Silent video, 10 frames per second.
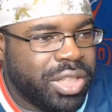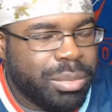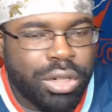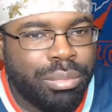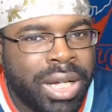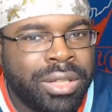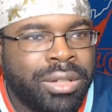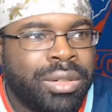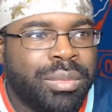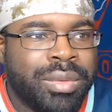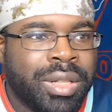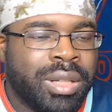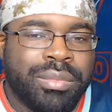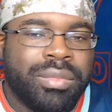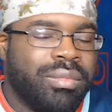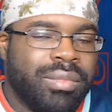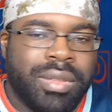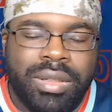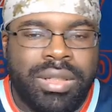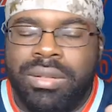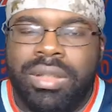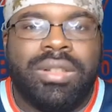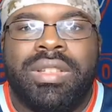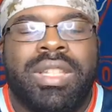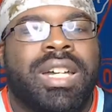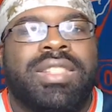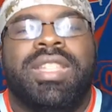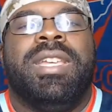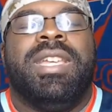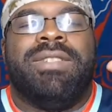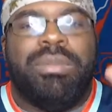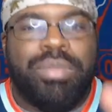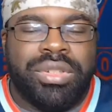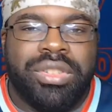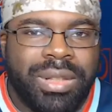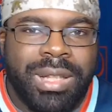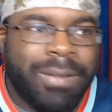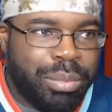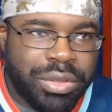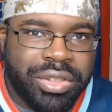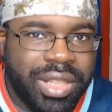Meyer. Look, guys, if I butcher these